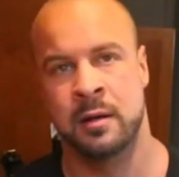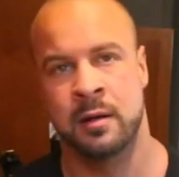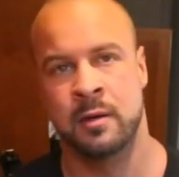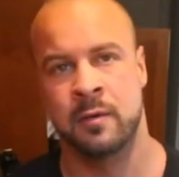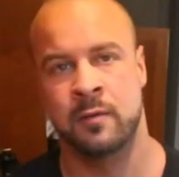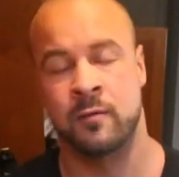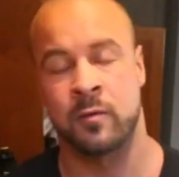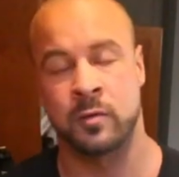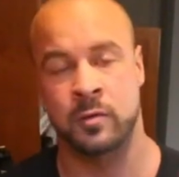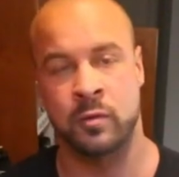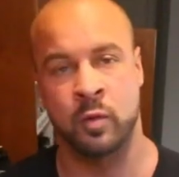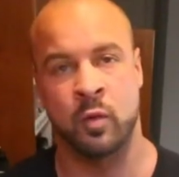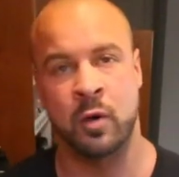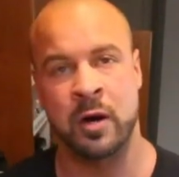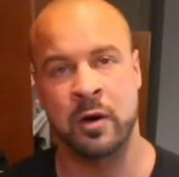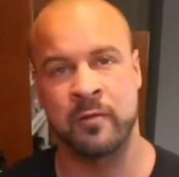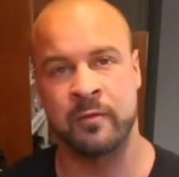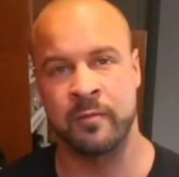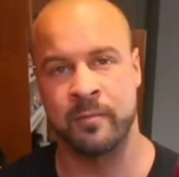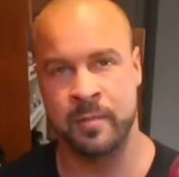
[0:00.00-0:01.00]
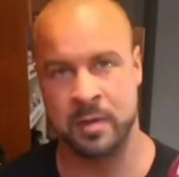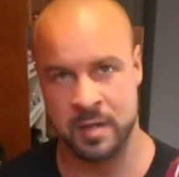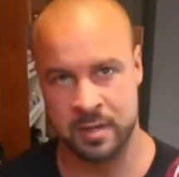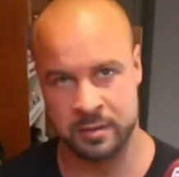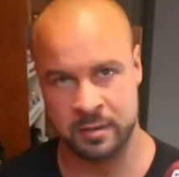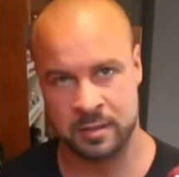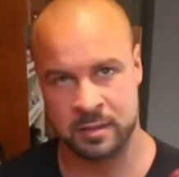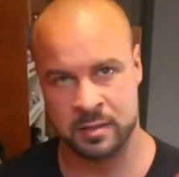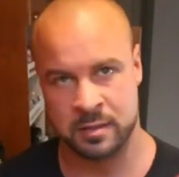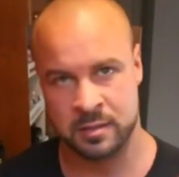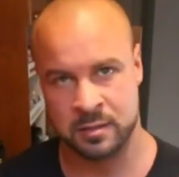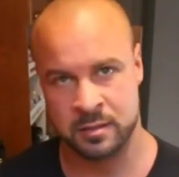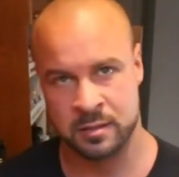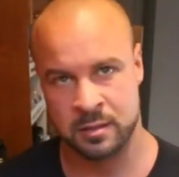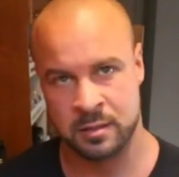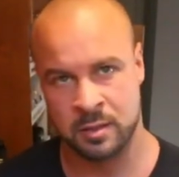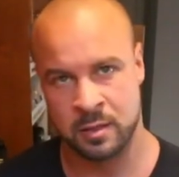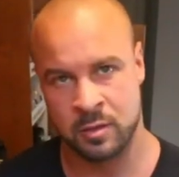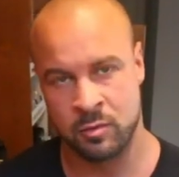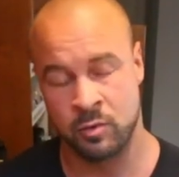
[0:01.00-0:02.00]
for 12 months
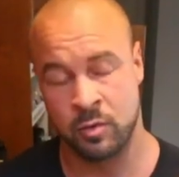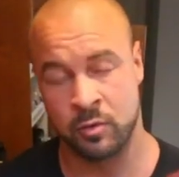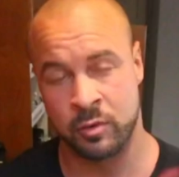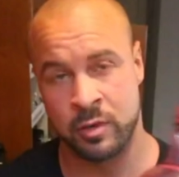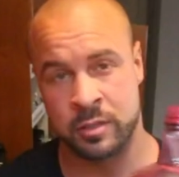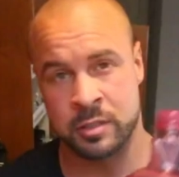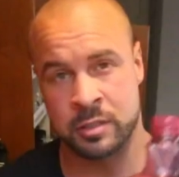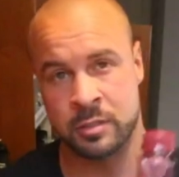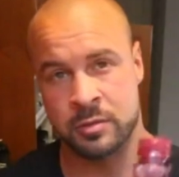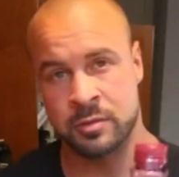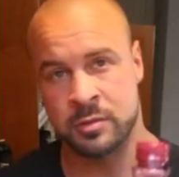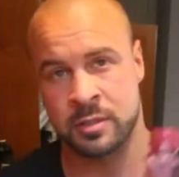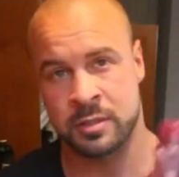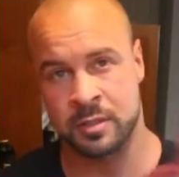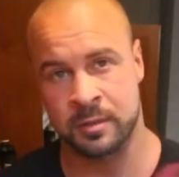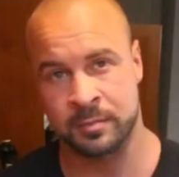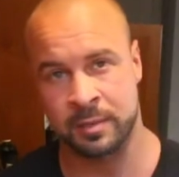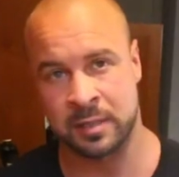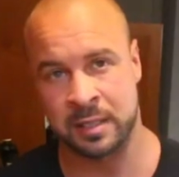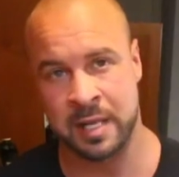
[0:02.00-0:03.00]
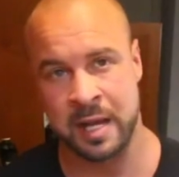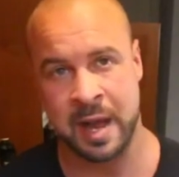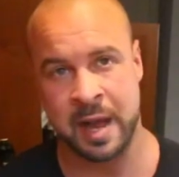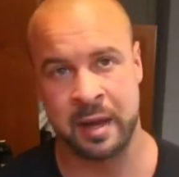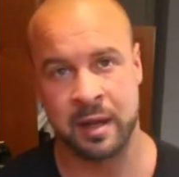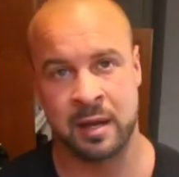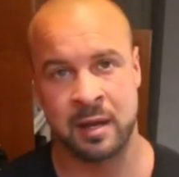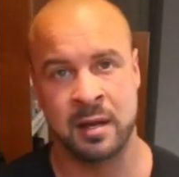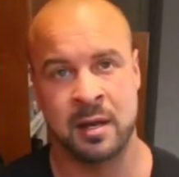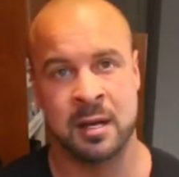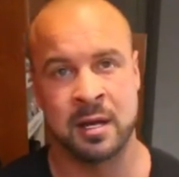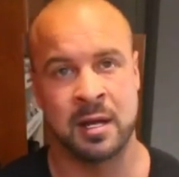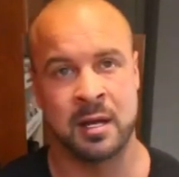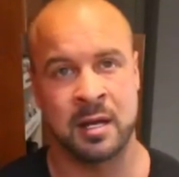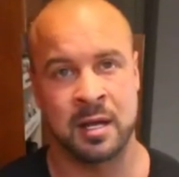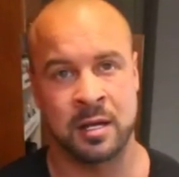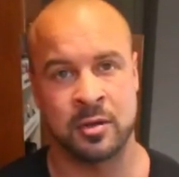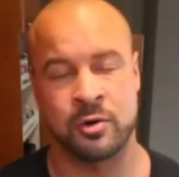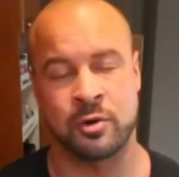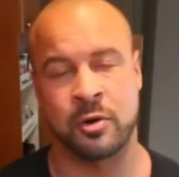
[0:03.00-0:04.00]
will reduce the plaque
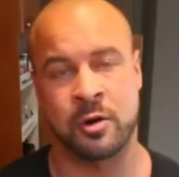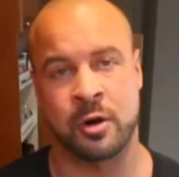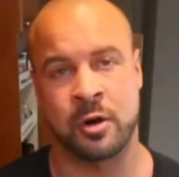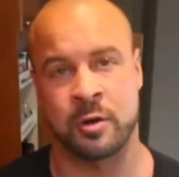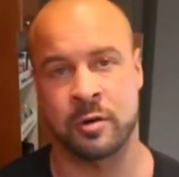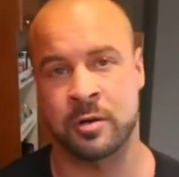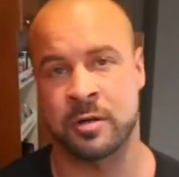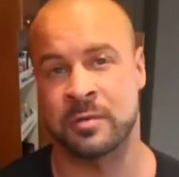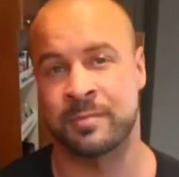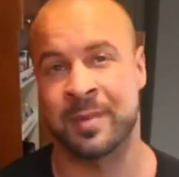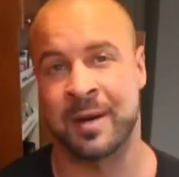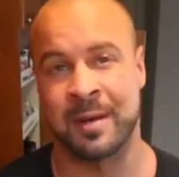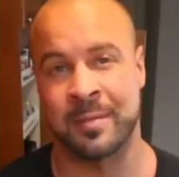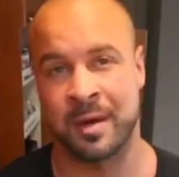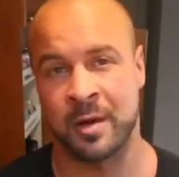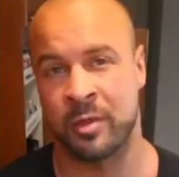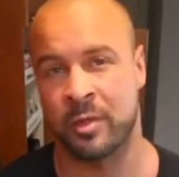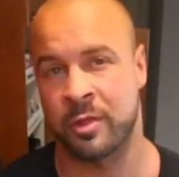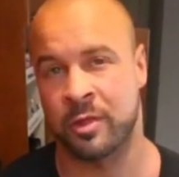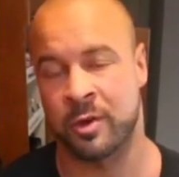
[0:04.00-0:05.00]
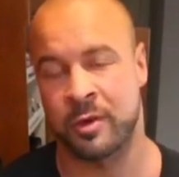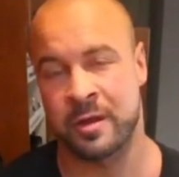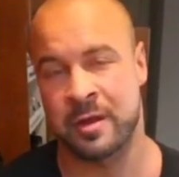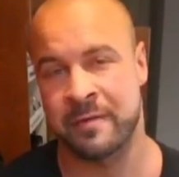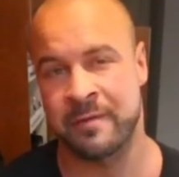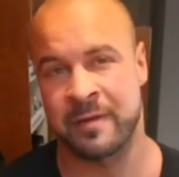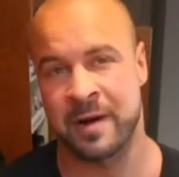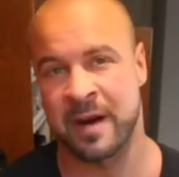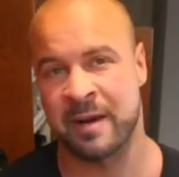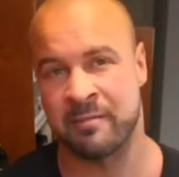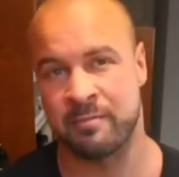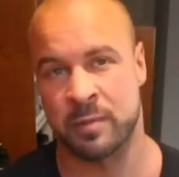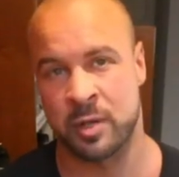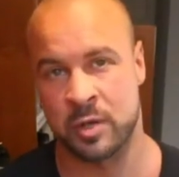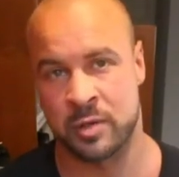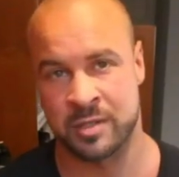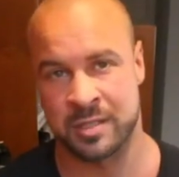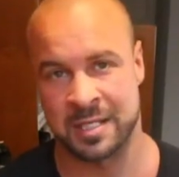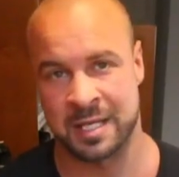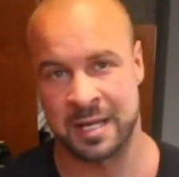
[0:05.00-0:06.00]
in your arteries by about
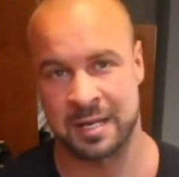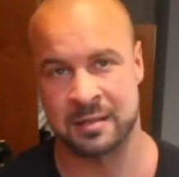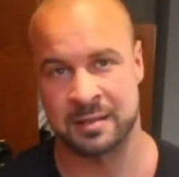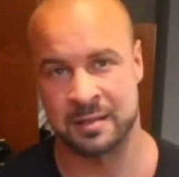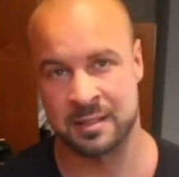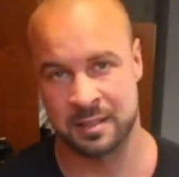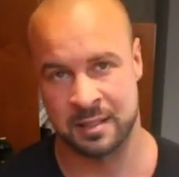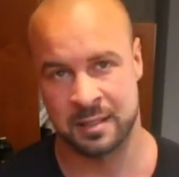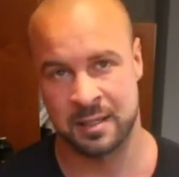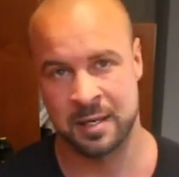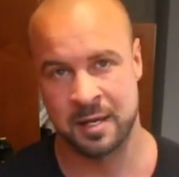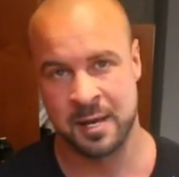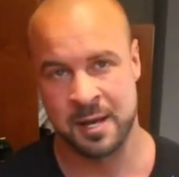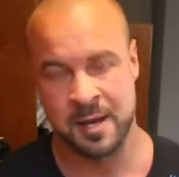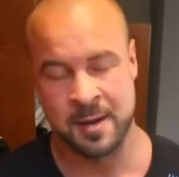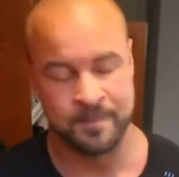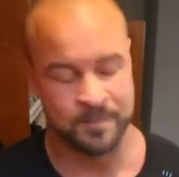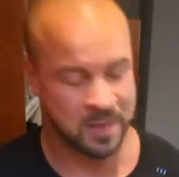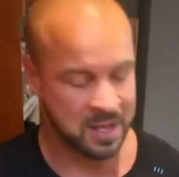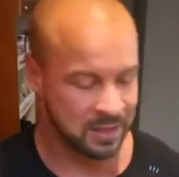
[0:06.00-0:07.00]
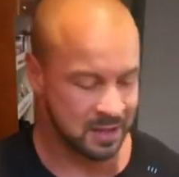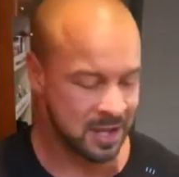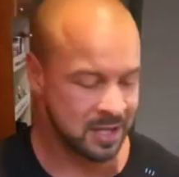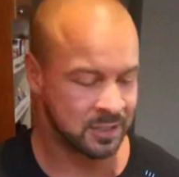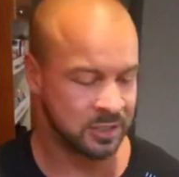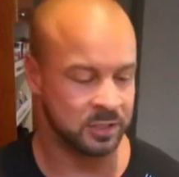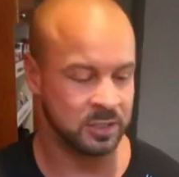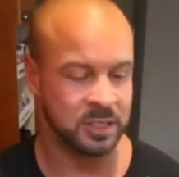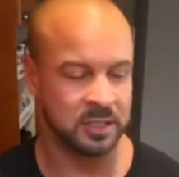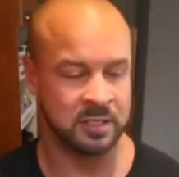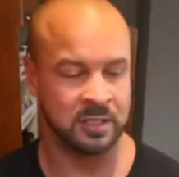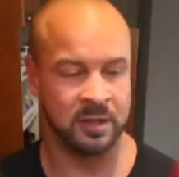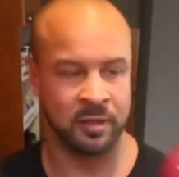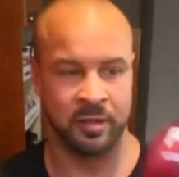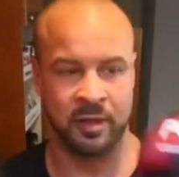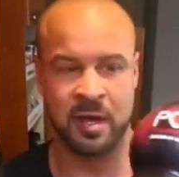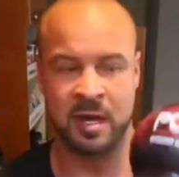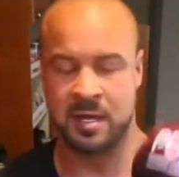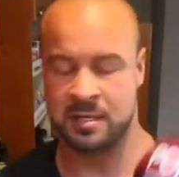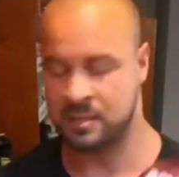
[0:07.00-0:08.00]
35%. And that's just
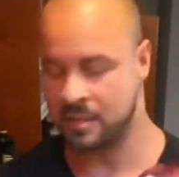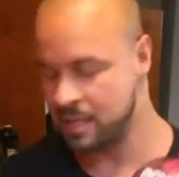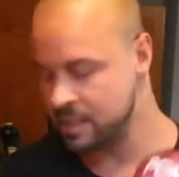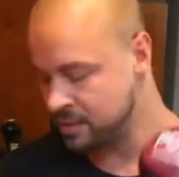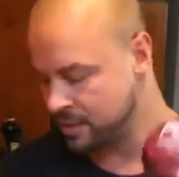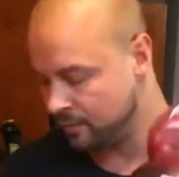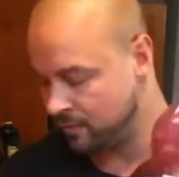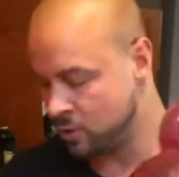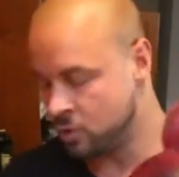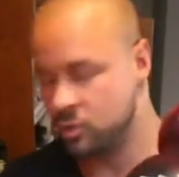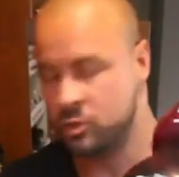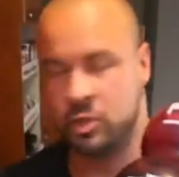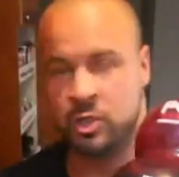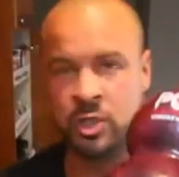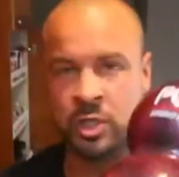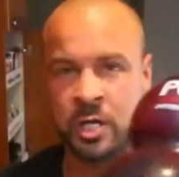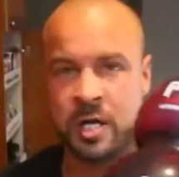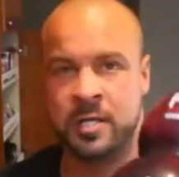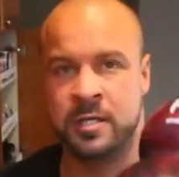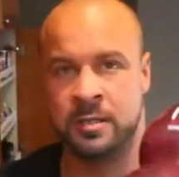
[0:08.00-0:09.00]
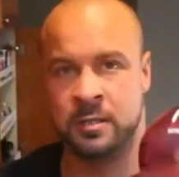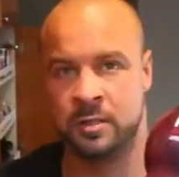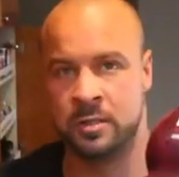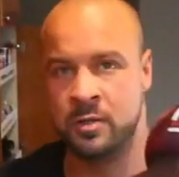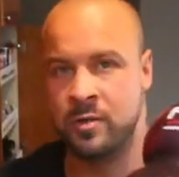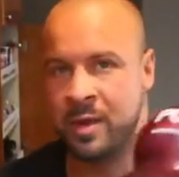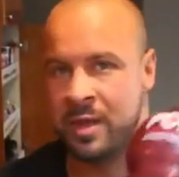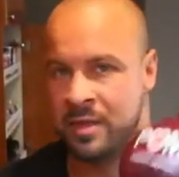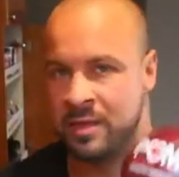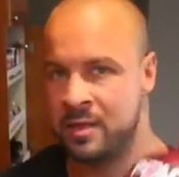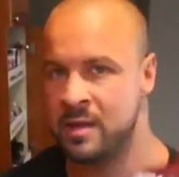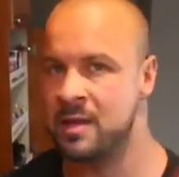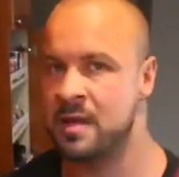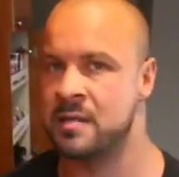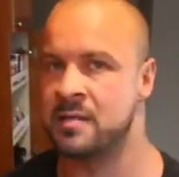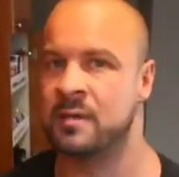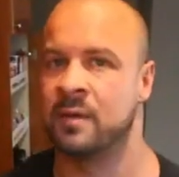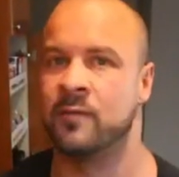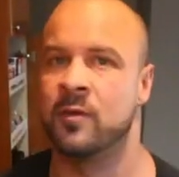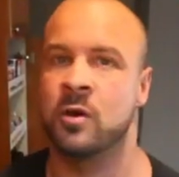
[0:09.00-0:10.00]
this. That's if you're just doing
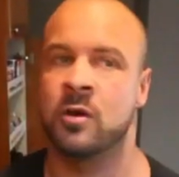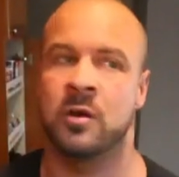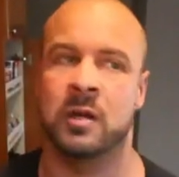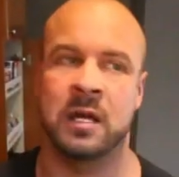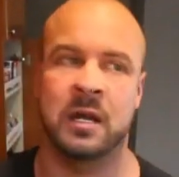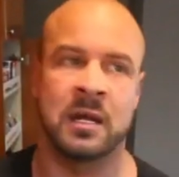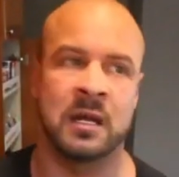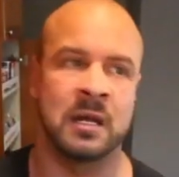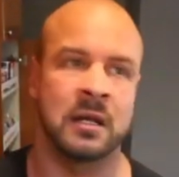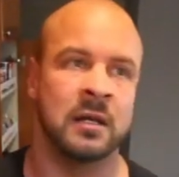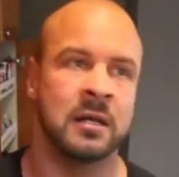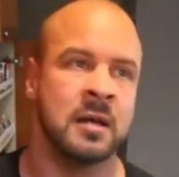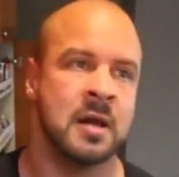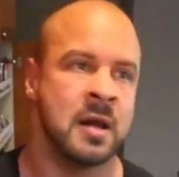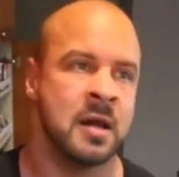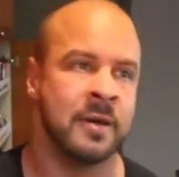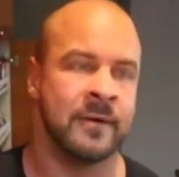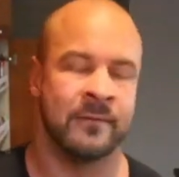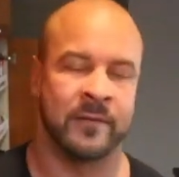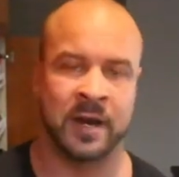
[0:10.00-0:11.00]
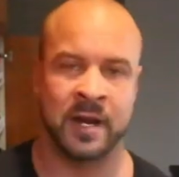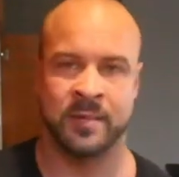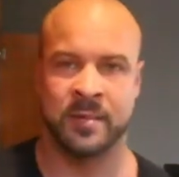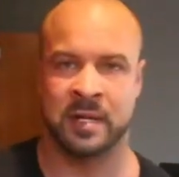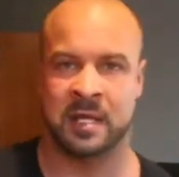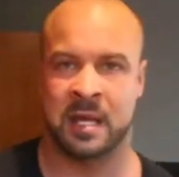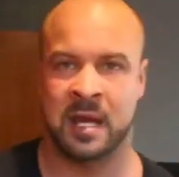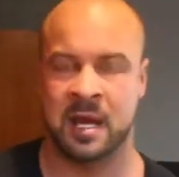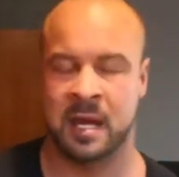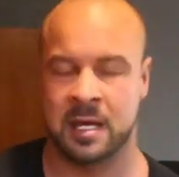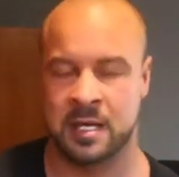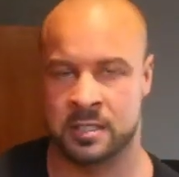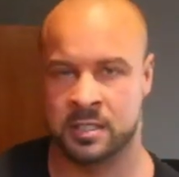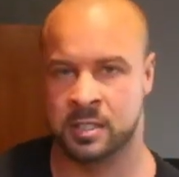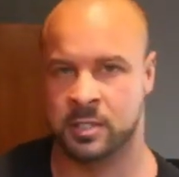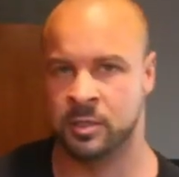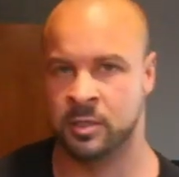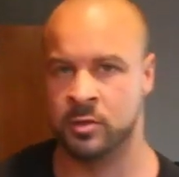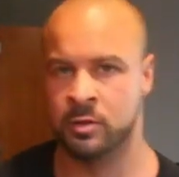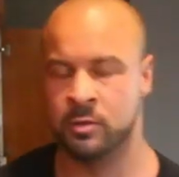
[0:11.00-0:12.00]
this. If you're getting vitamin
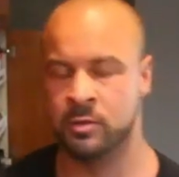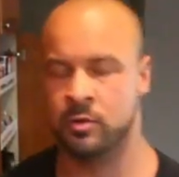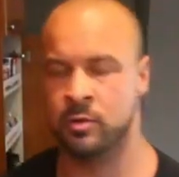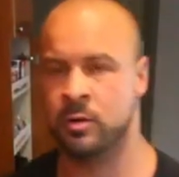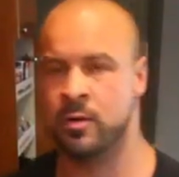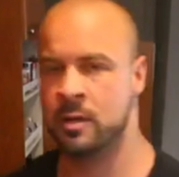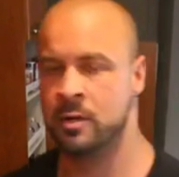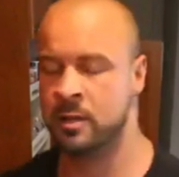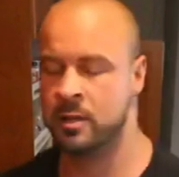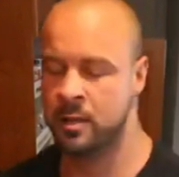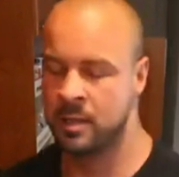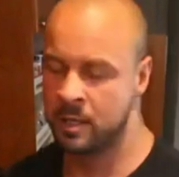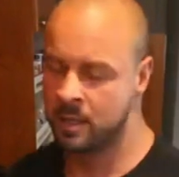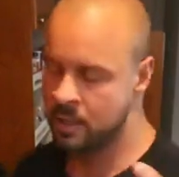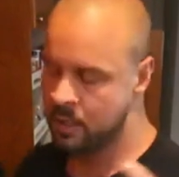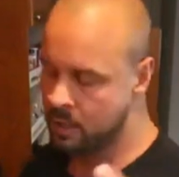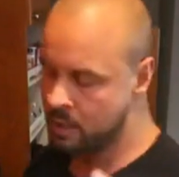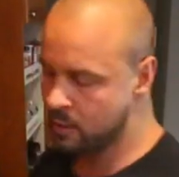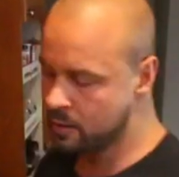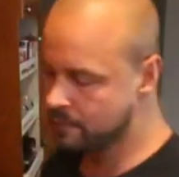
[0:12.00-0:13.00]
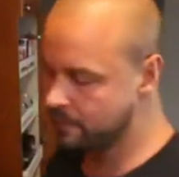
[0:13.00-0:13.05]
K2, you know,